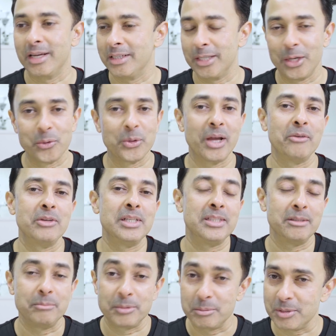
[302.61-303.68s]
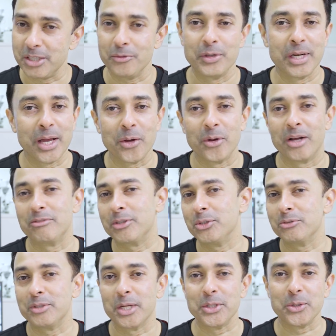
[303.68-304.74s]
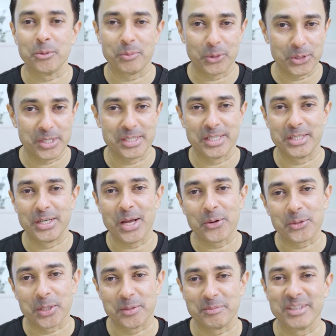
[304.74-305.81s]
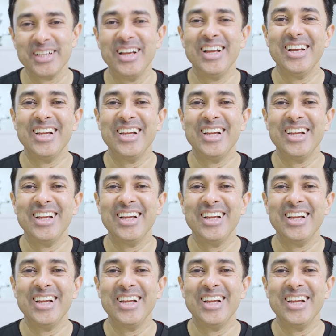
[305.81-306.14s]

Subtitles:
and they don't have any symptoms even now after you've done your process-centered outcomes.